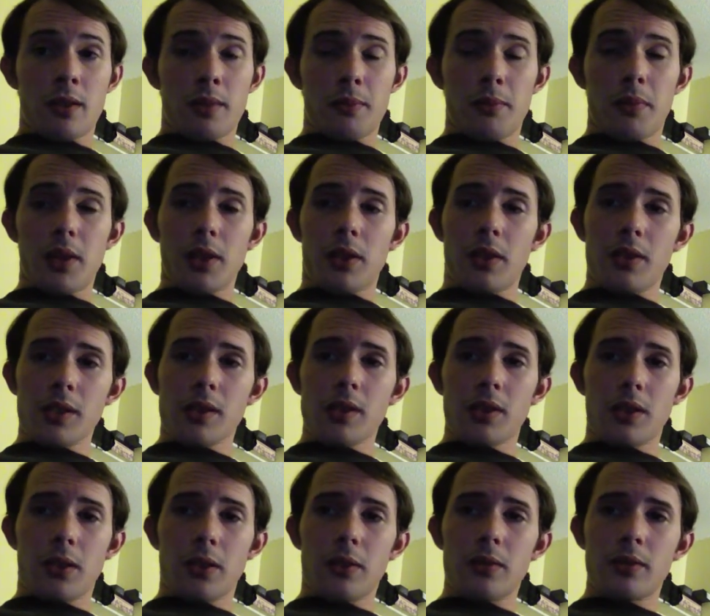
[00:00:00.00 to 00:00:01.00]
But
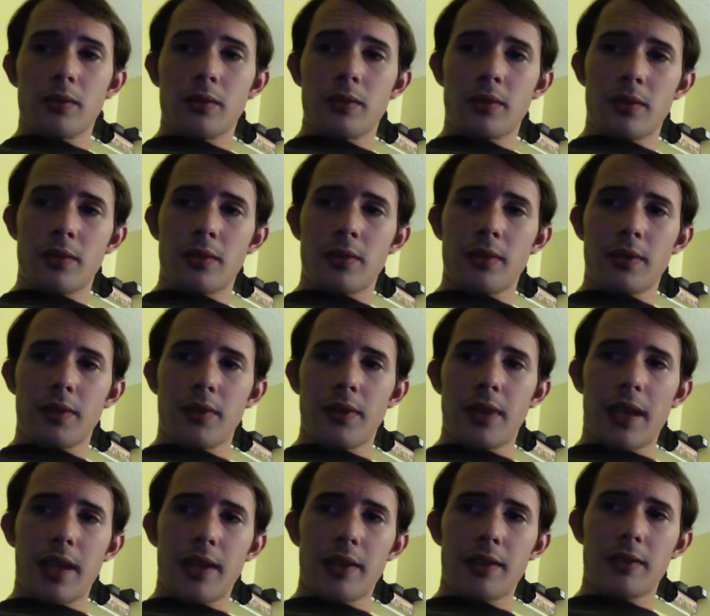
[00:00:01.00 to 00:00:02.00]
also
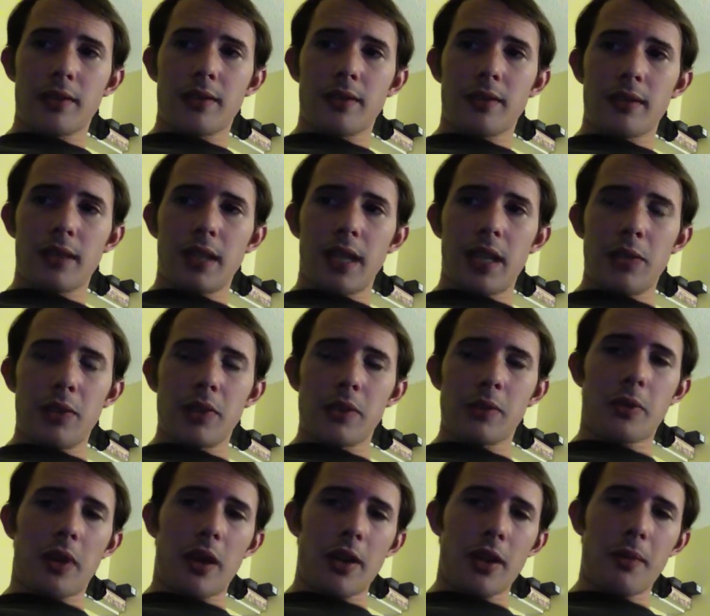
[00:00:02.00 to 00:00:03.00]
that he was
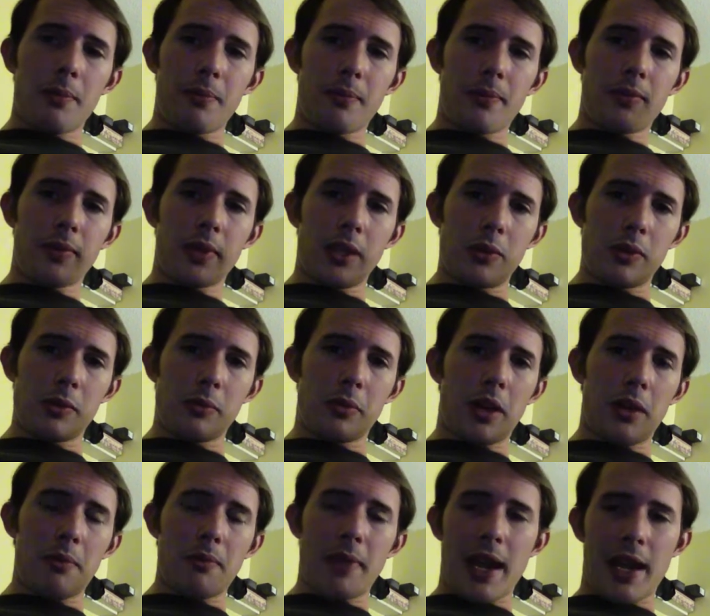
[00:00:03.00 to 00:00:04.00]
brought up, he was
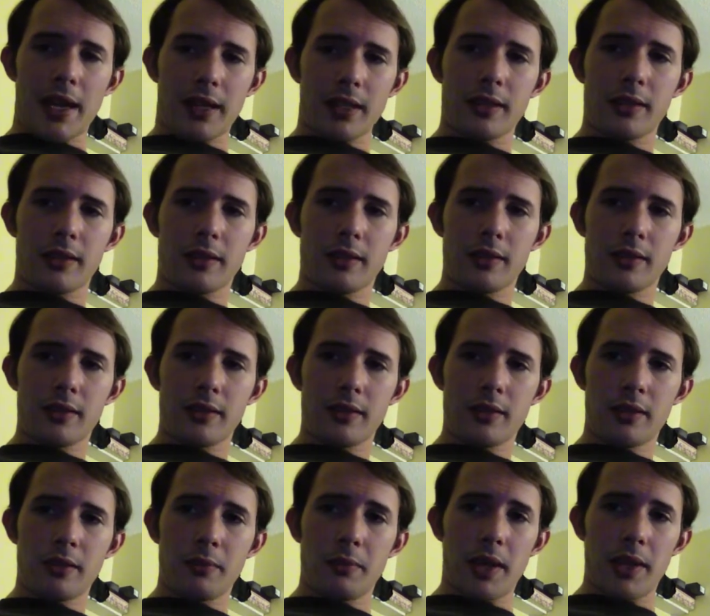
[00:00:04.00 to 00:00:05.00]
brought back
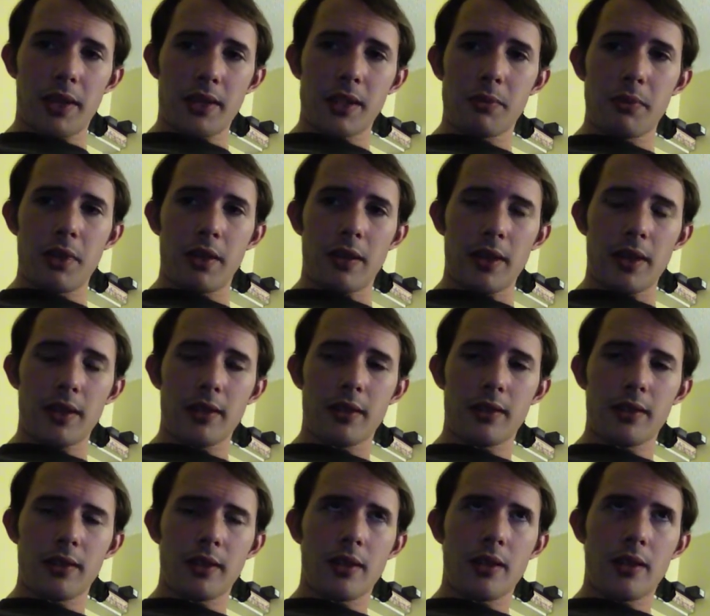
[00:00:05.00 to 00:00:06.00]
by the Spirit,
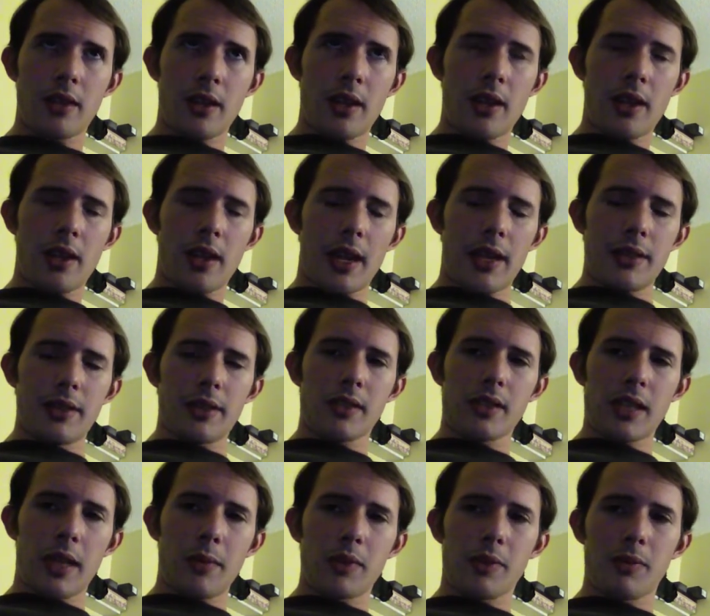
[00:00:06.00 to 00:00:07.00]
and the
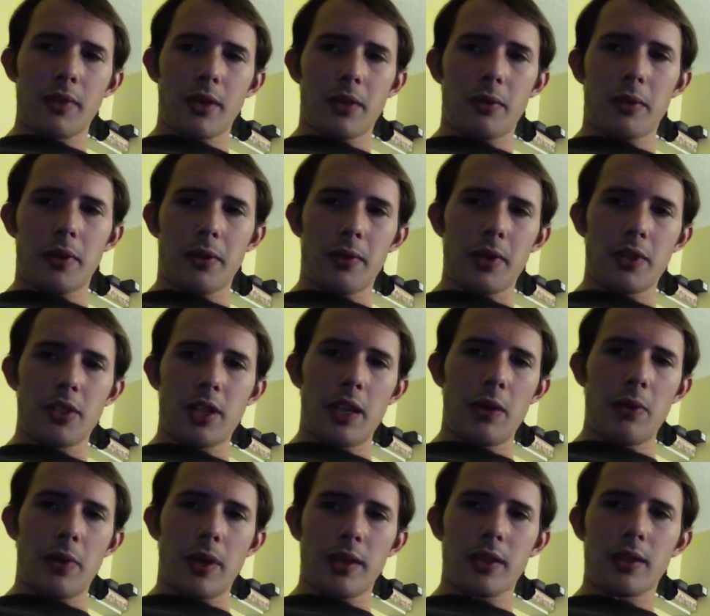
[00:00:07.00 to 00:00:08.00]
same Spirit with which he
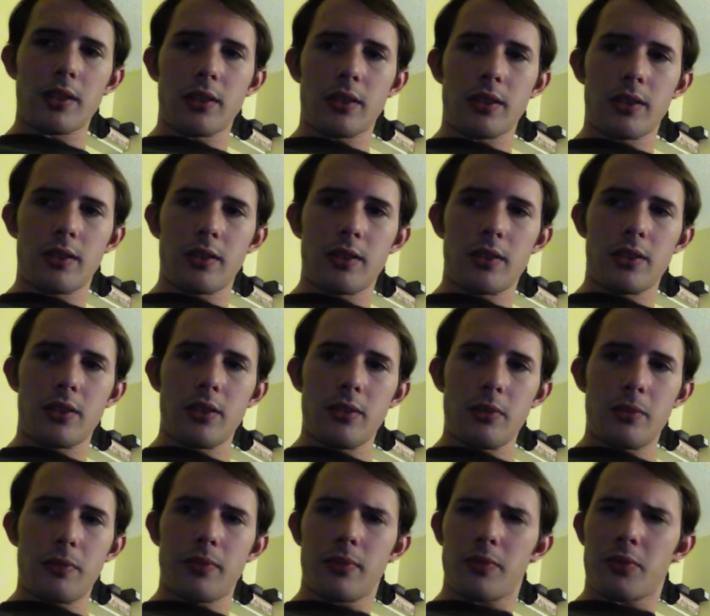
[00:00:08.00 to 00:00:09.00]
went to
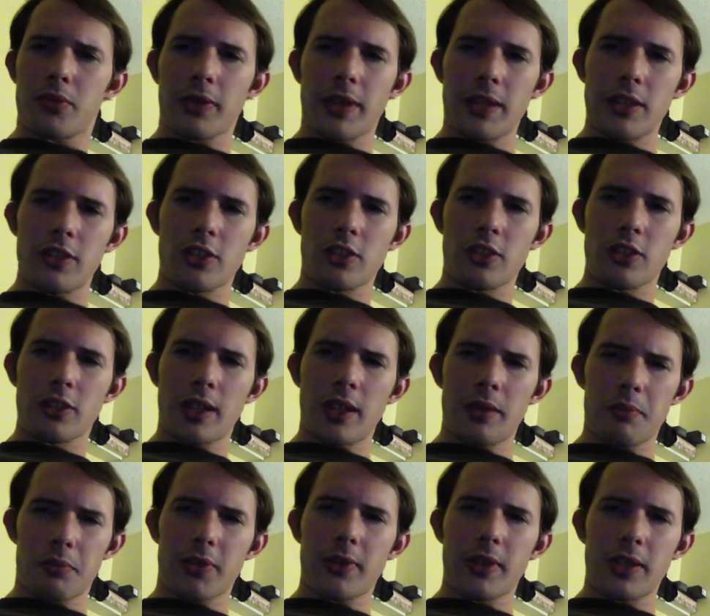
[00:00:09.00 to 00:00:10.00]
preach
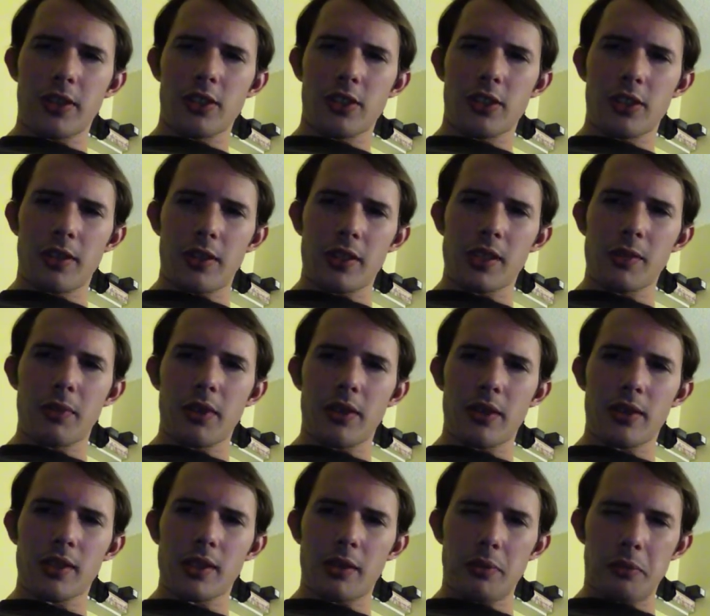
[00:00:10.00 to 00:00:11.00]
and preach to the
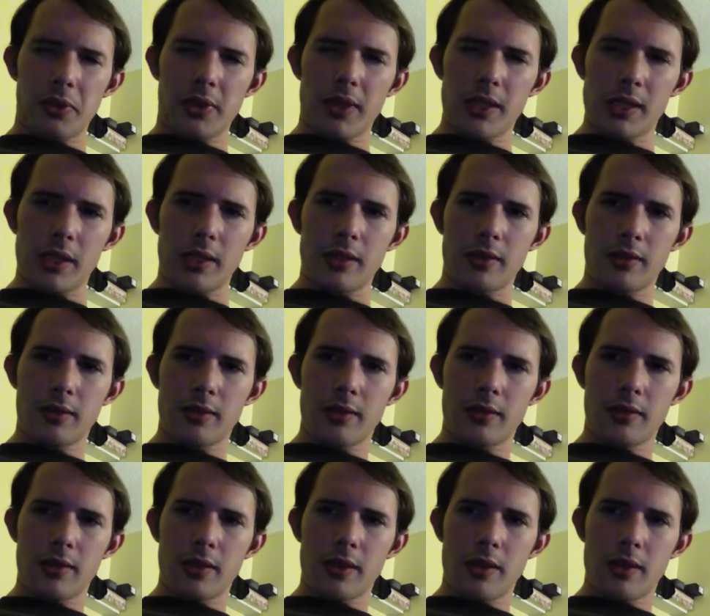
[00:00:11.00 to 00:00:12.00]
spirits in prison
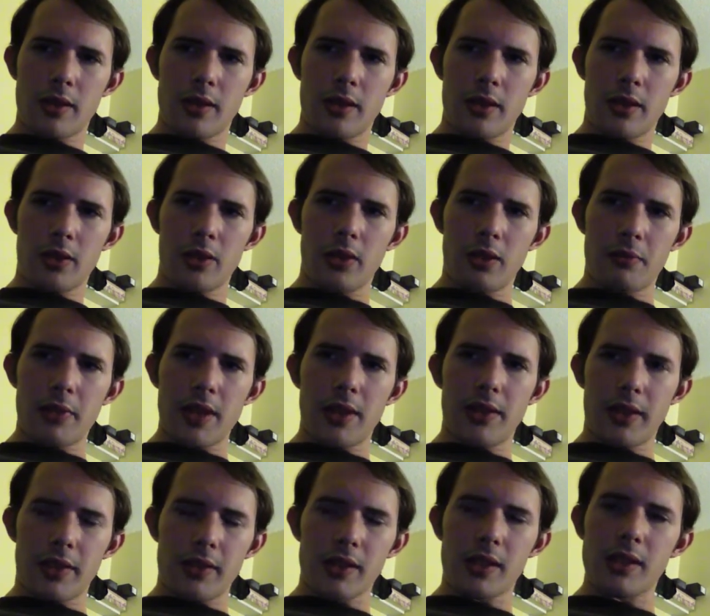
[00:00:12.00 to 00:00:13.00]
who had been
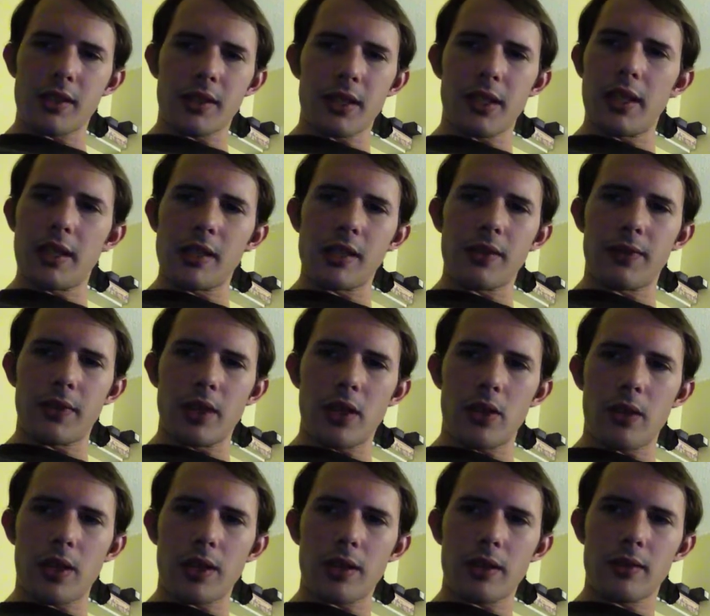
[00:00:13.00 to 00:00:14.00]
there since the days of
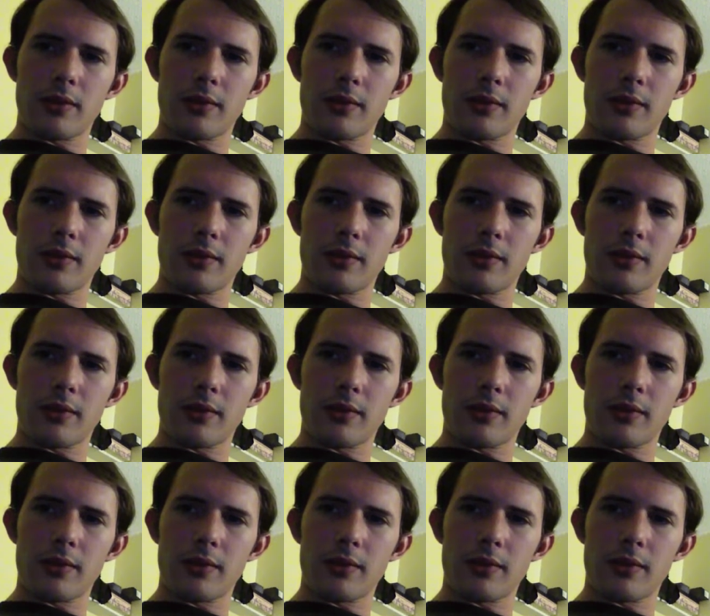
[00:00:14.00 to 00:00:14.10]
Noah.